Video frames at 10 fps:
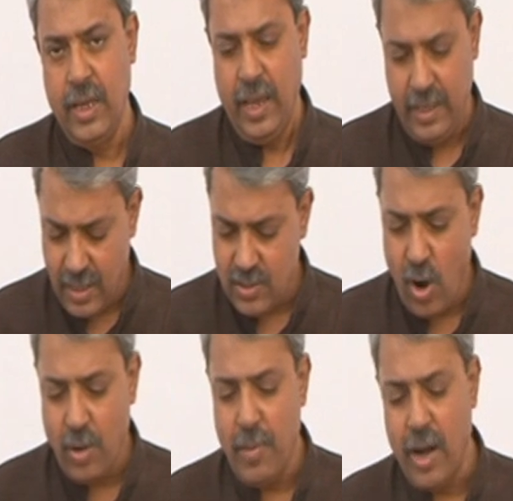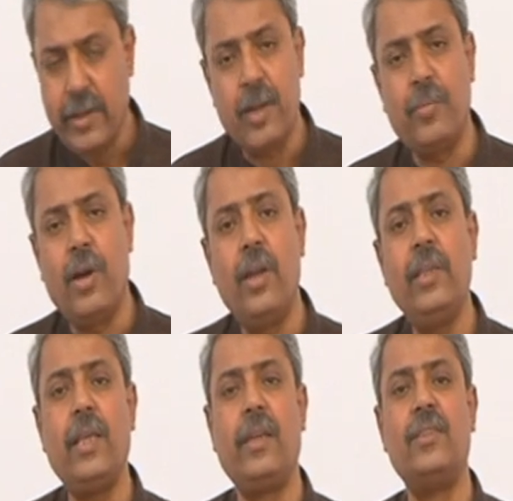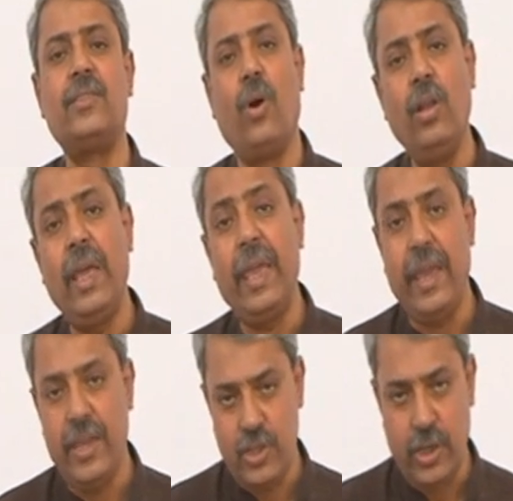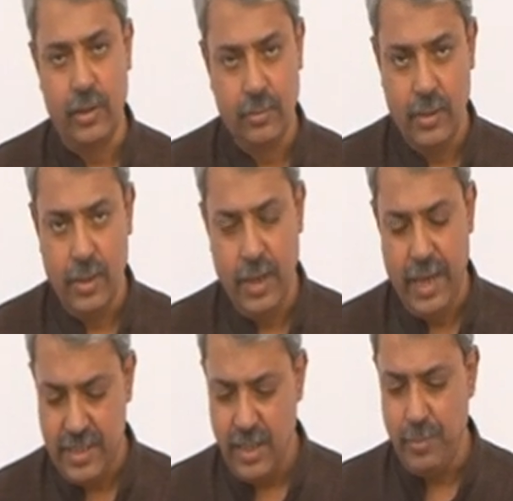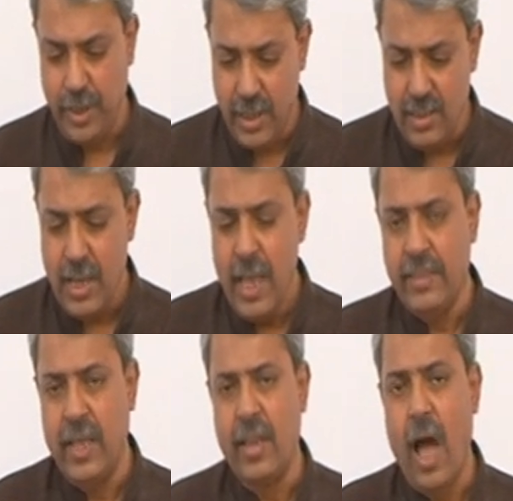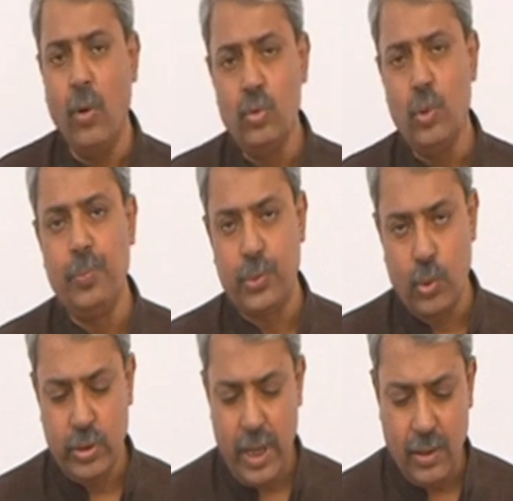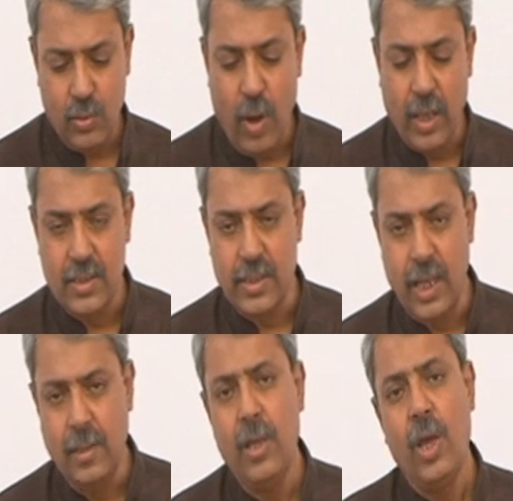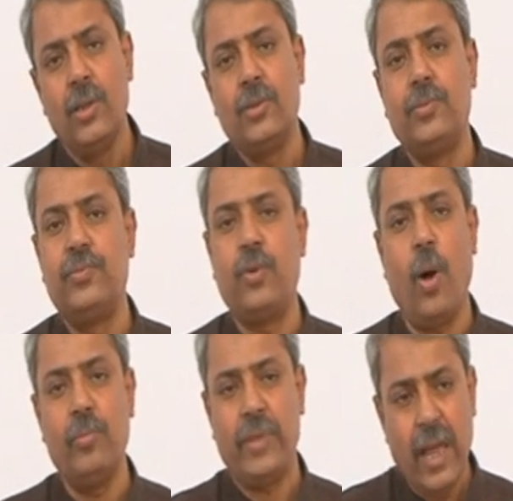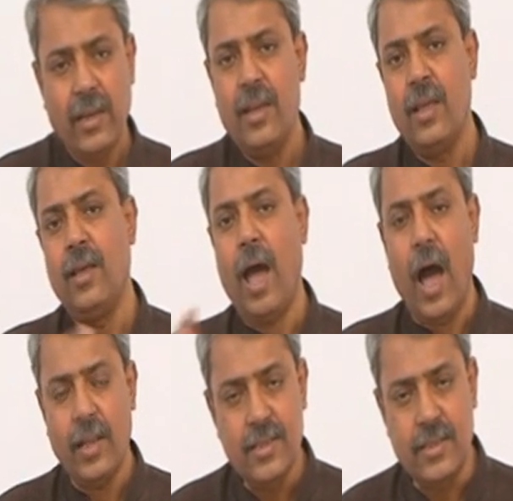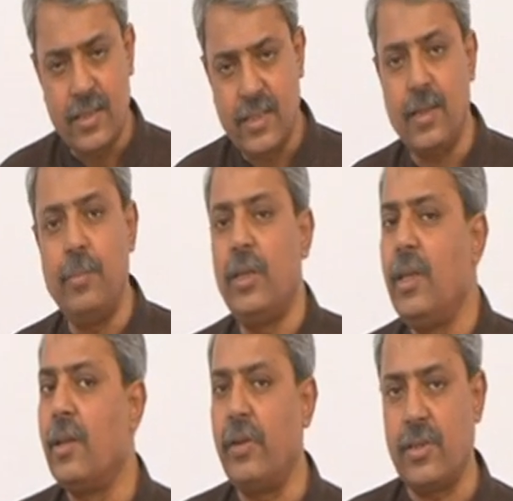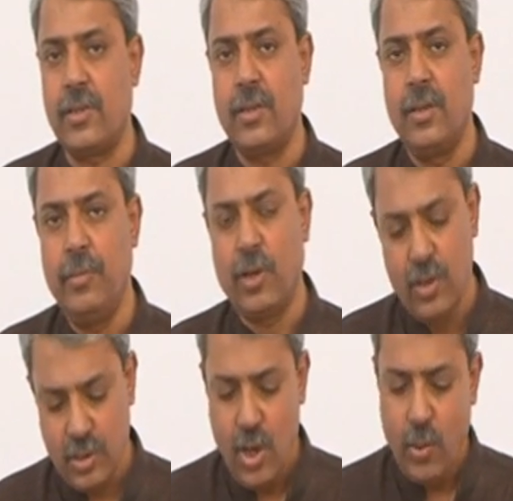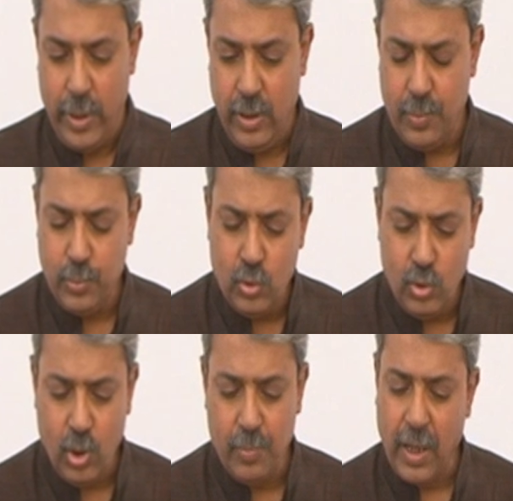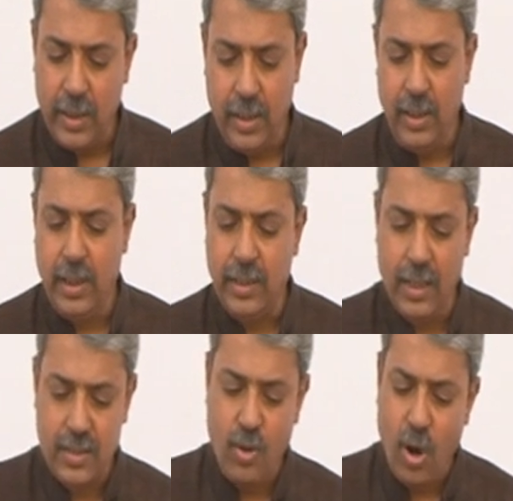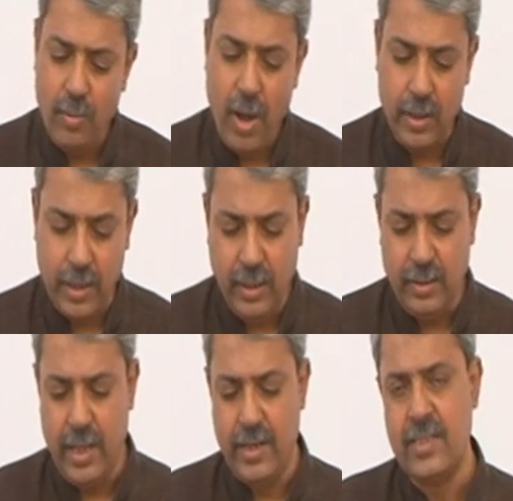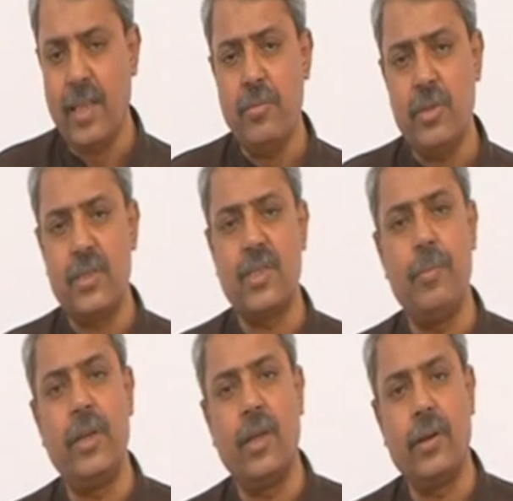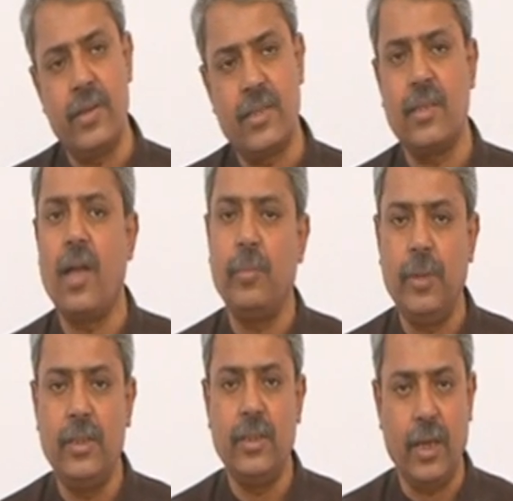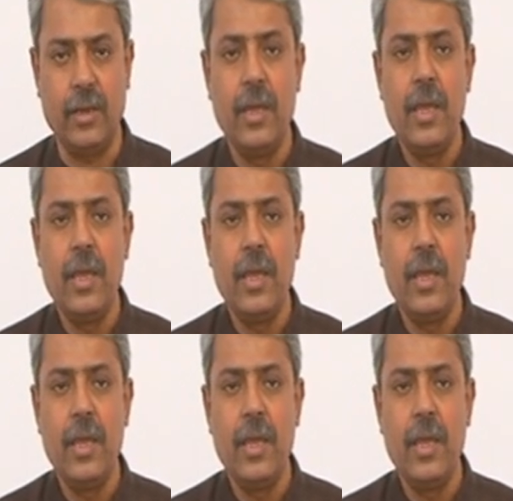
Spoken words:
In the stock market parlance, that is called hedging. Hedging means that how to protect oneself from that unsystematic risk. Because when you put your money in the stock market, there is some systematic risks are being there.